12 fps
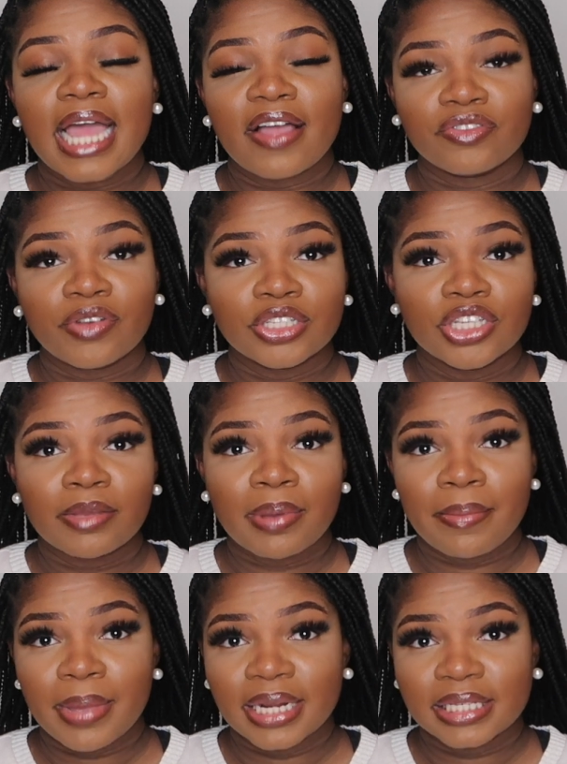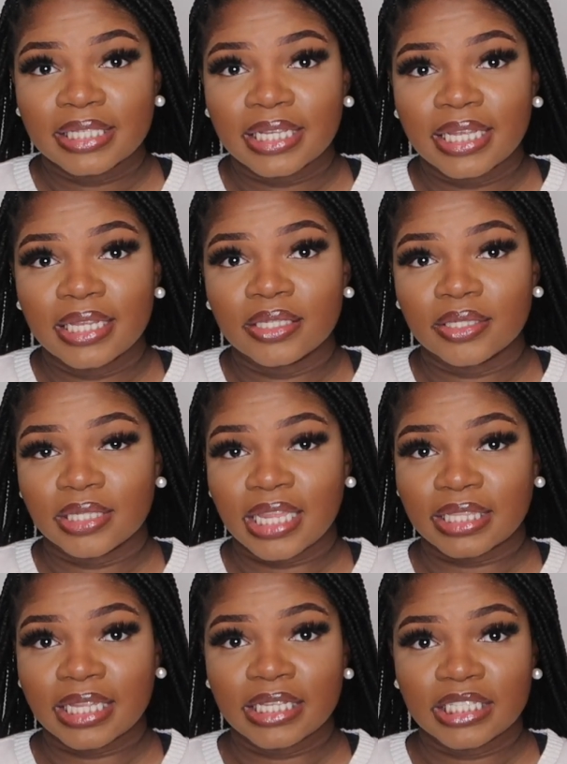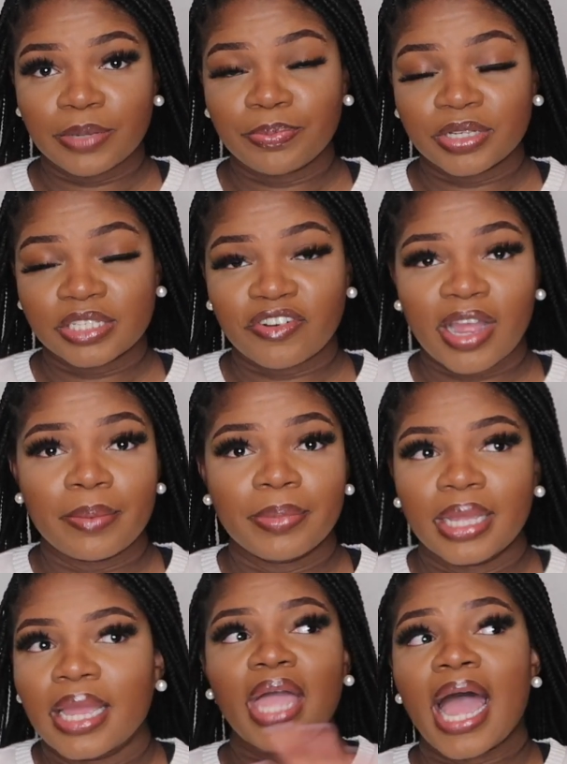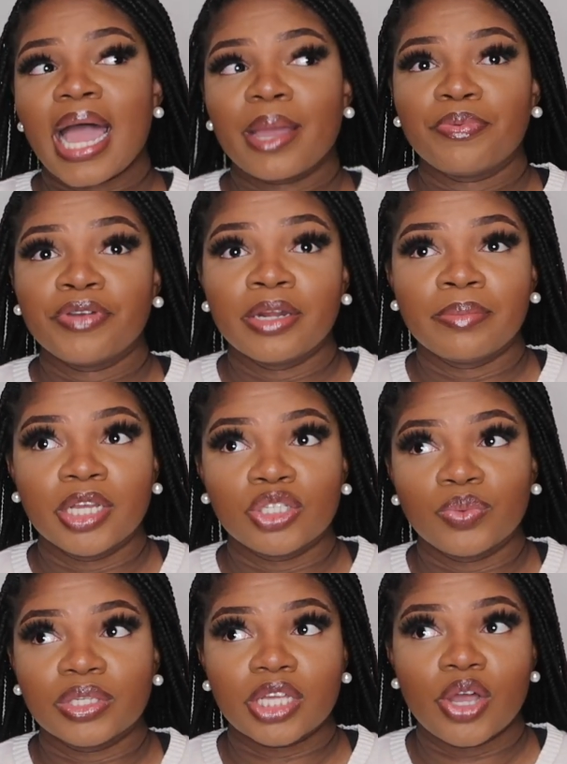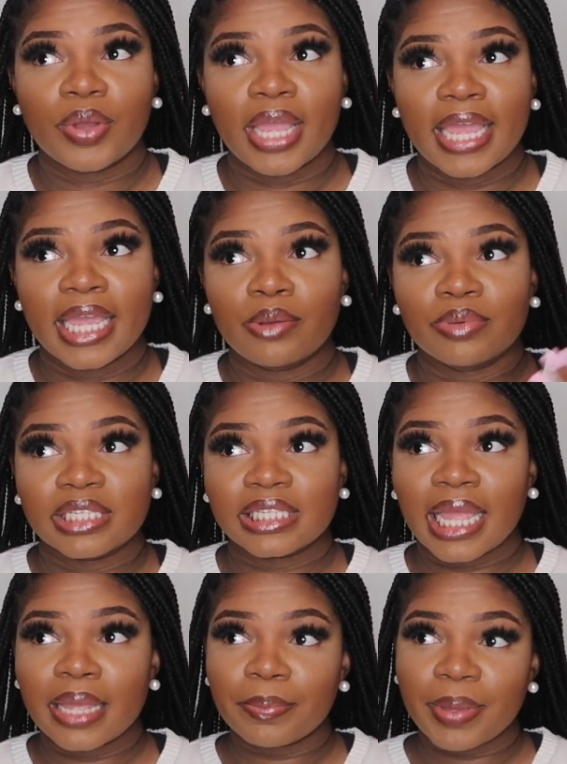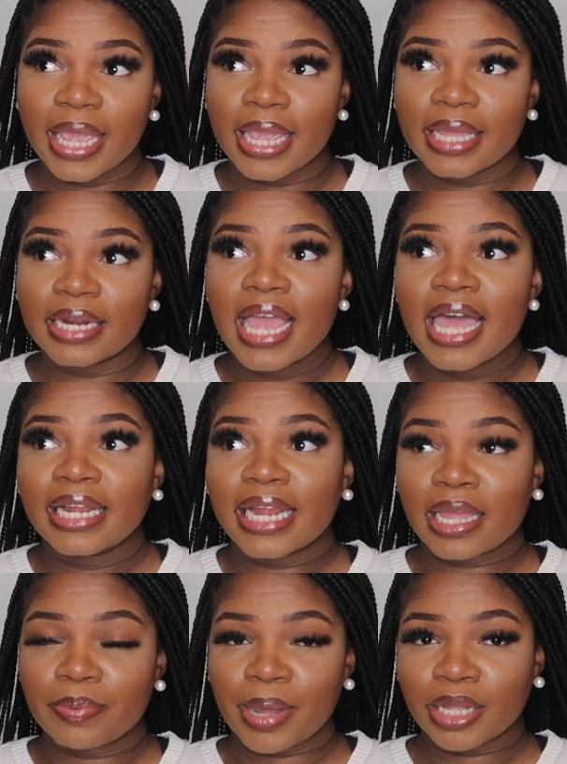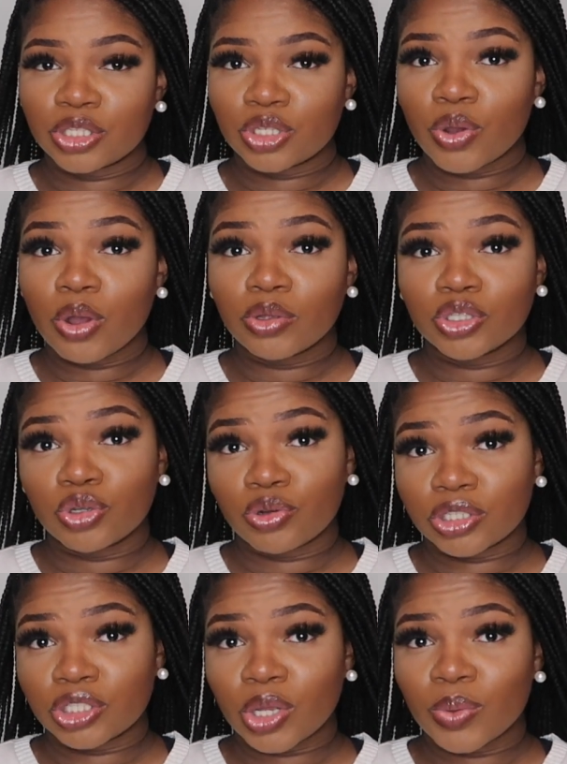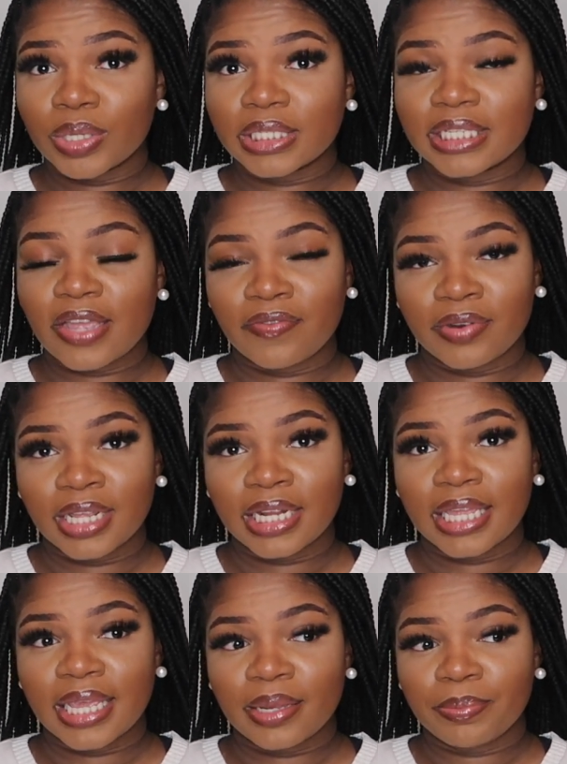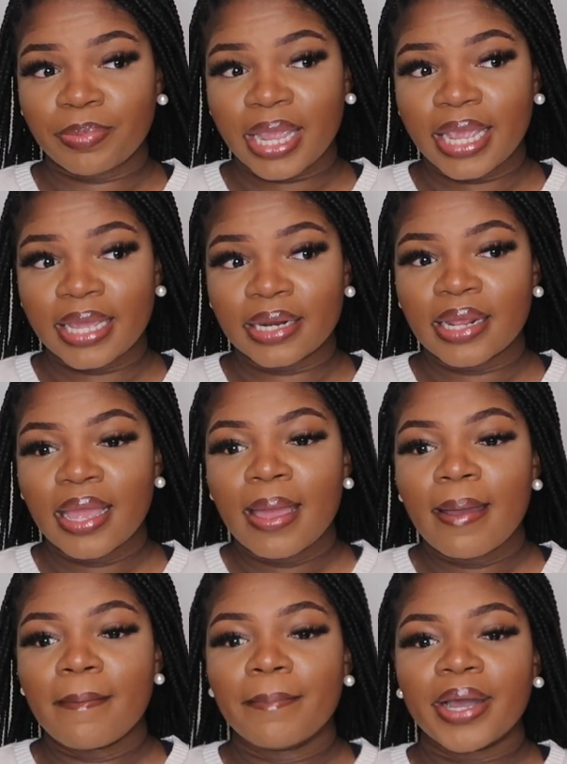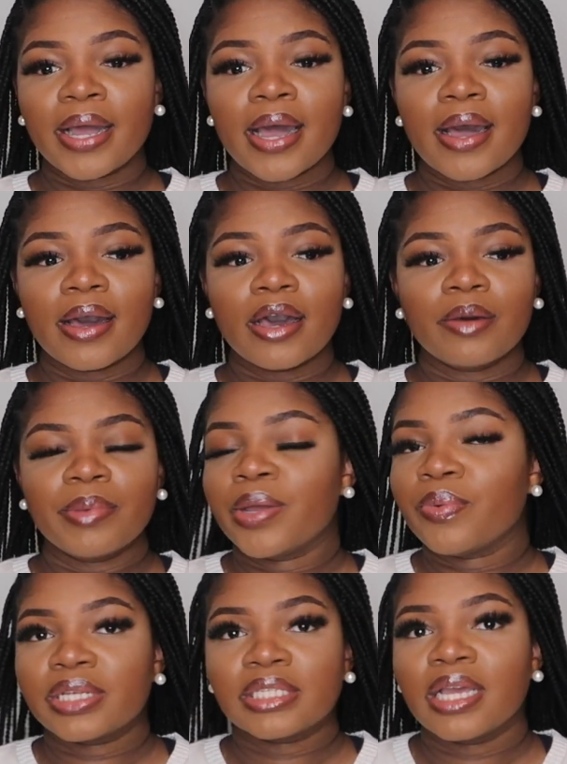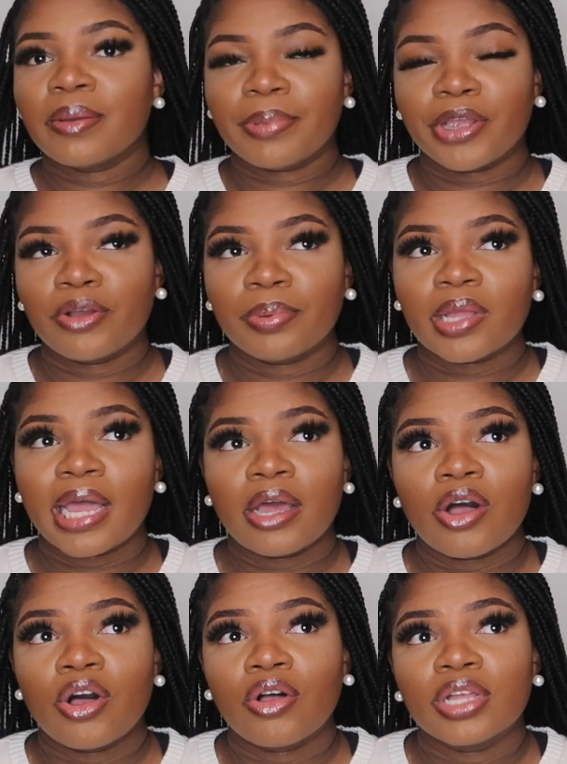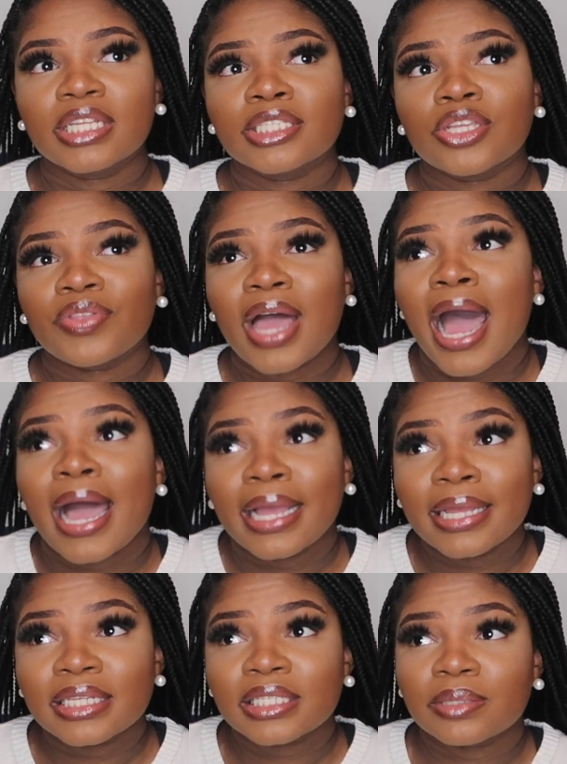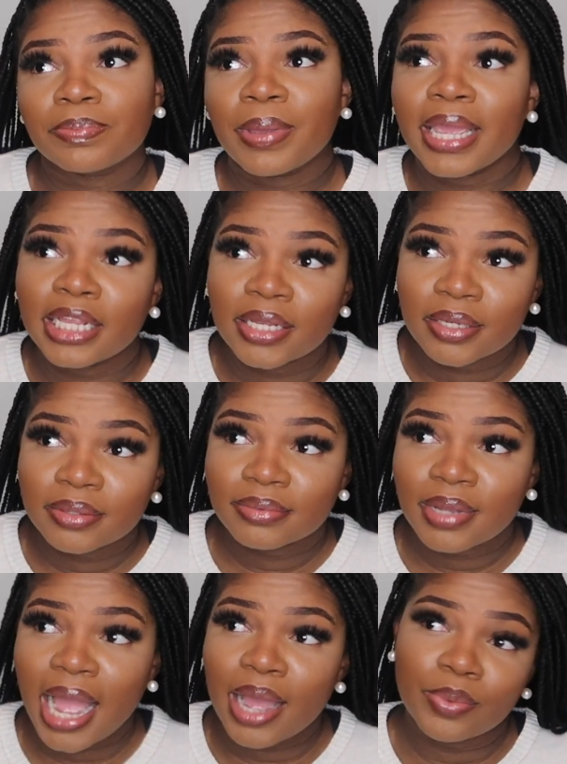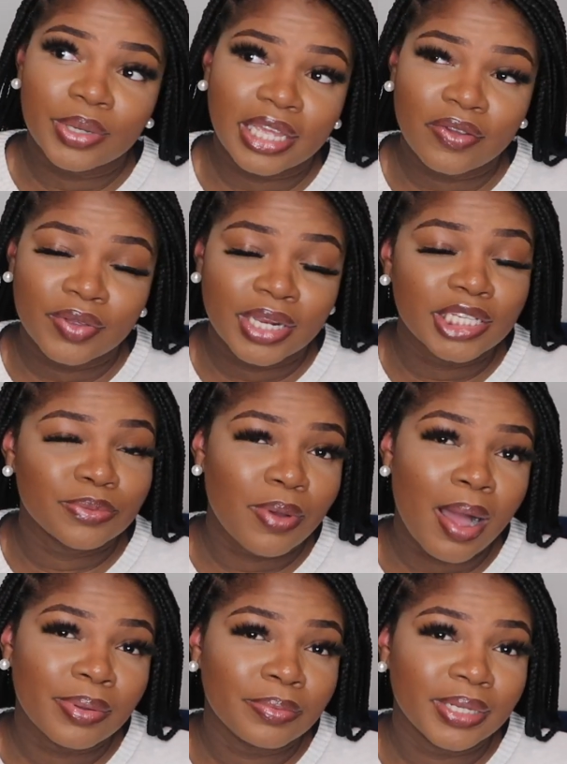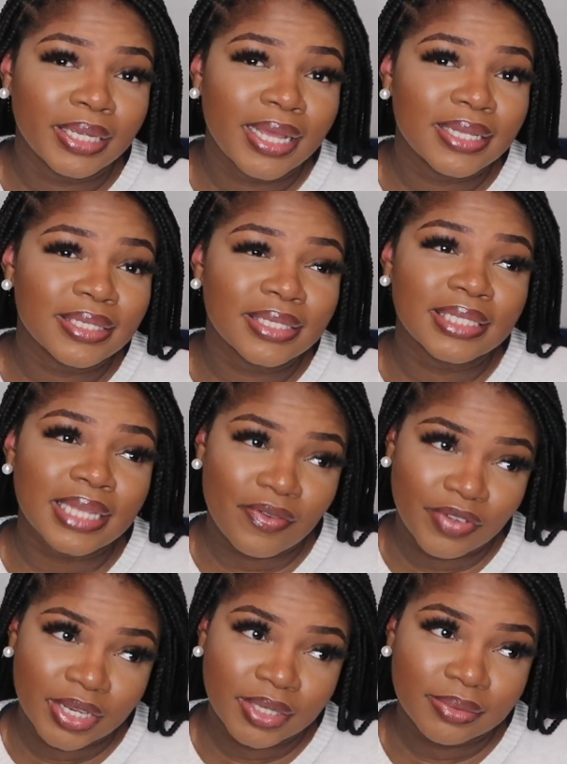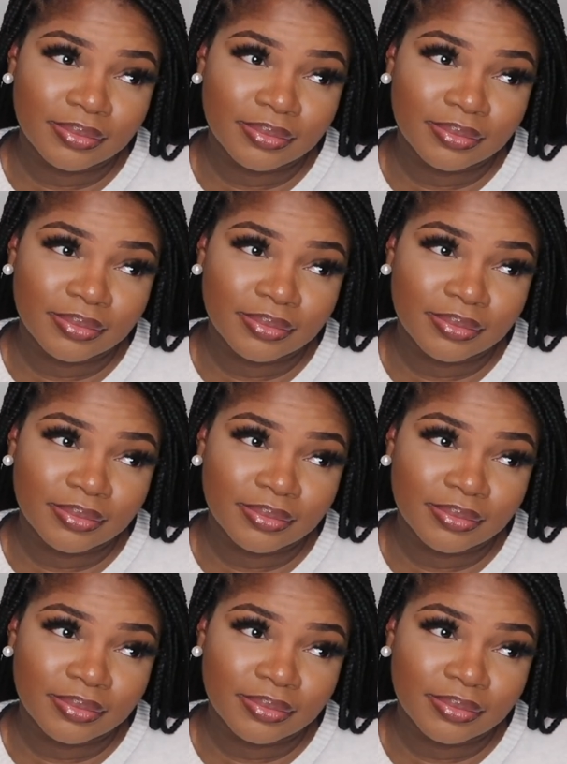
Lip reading: after I took my medicine that they did prescribe me, I pretty much was okay. It was slight pain, like my whole torso was definitely in pain, but it wasn't unbearable at all. So the highest pain I would give it is probably a 7.